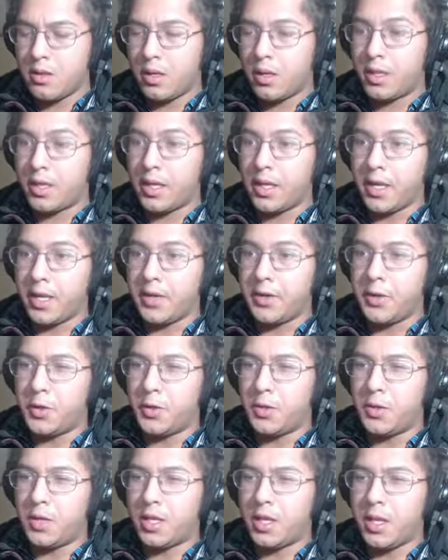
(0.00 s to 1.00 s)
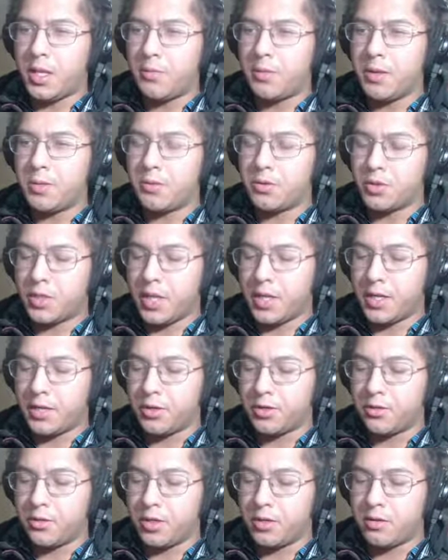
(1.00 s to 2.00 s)
yeah, I know a lot of people try to
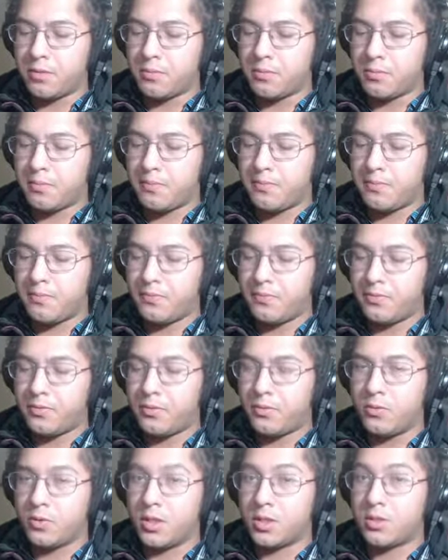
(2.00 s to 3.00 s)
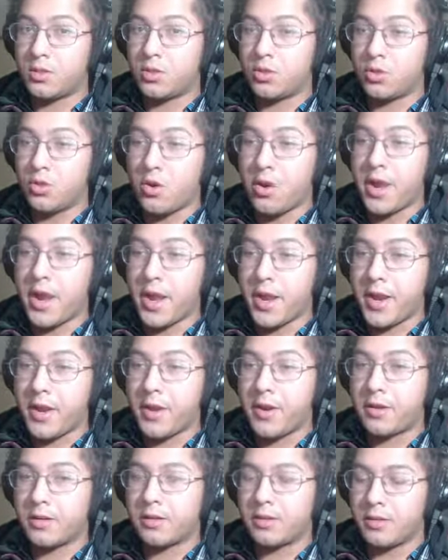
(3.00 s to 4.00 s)
do it with short
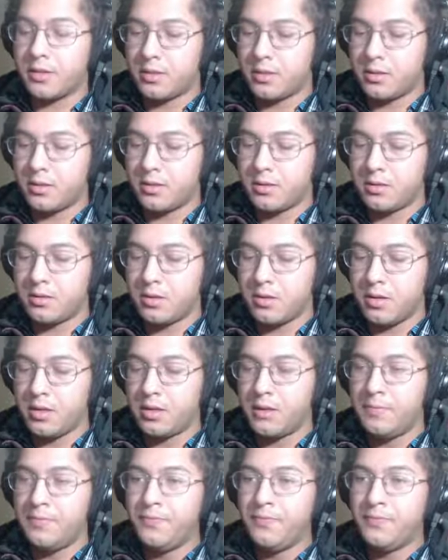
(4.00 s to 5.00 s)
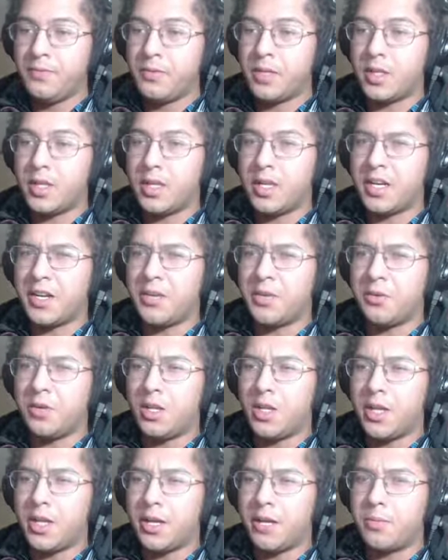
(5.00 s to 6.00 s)
hair. And I know a
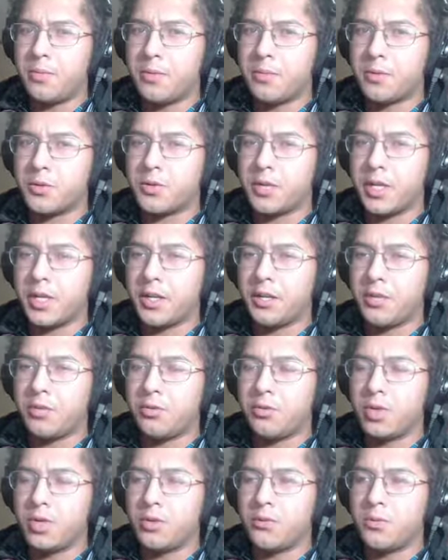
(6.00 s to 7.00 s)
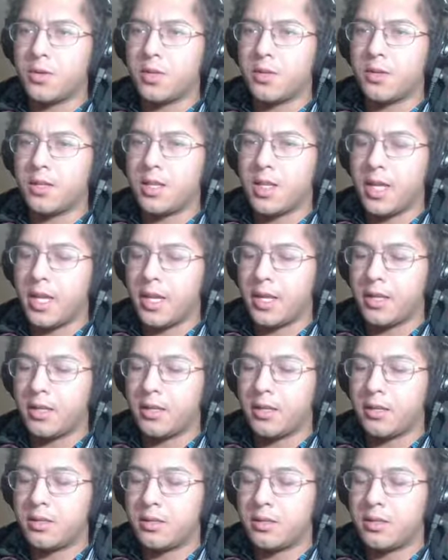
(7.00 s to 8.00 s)
lot of people try to do it with
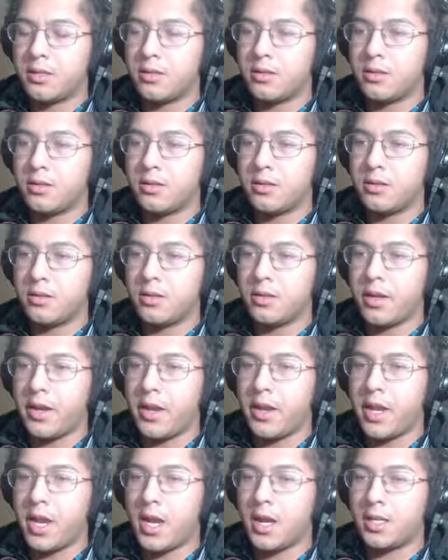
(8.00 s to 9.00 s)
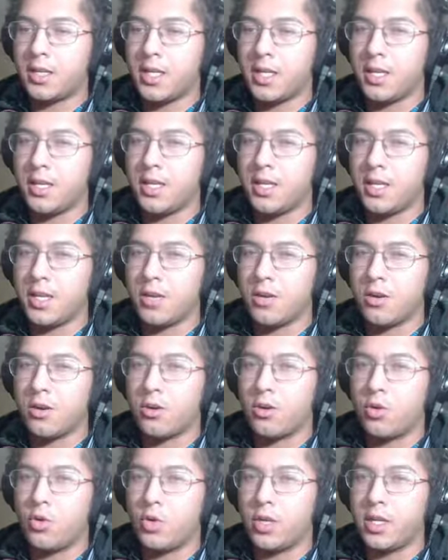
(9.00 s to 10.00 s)
like not kinky or
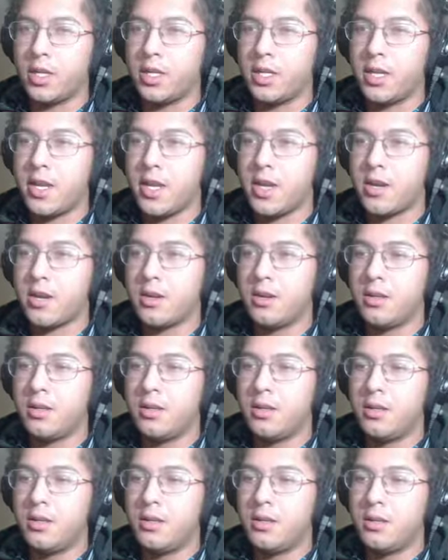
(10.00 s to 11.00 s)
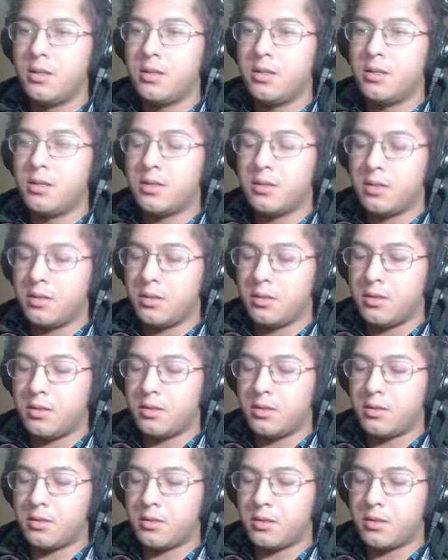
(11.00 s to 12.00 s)
coily hair.
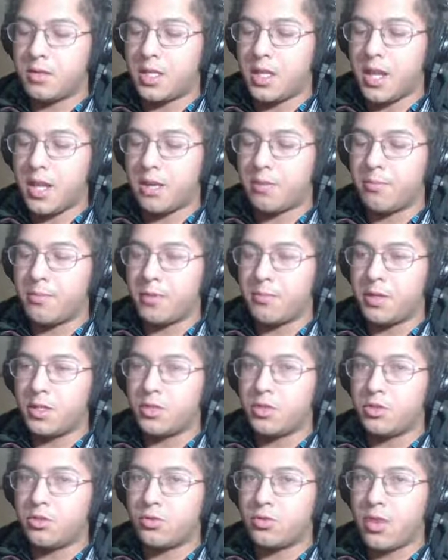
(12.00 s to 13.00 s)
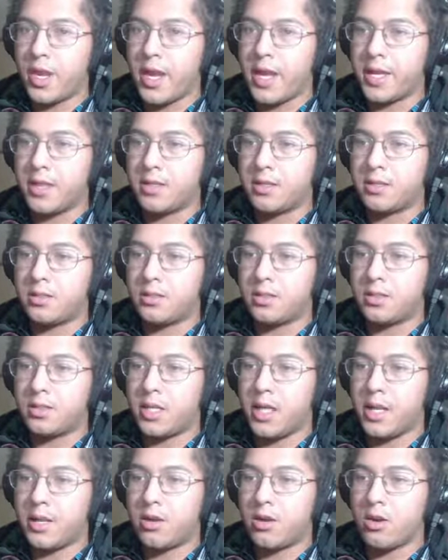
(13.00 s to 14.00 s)
So like pretty much straight to
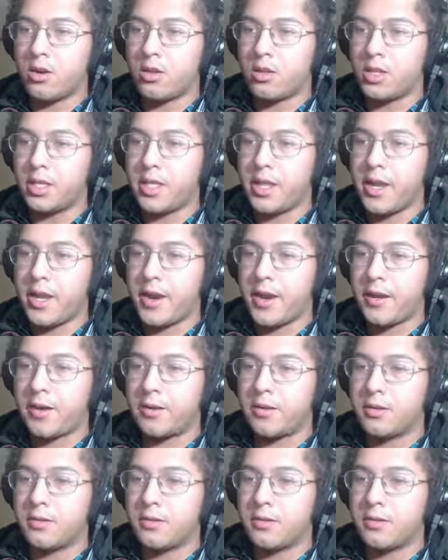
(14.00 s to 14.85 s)
like curly hair.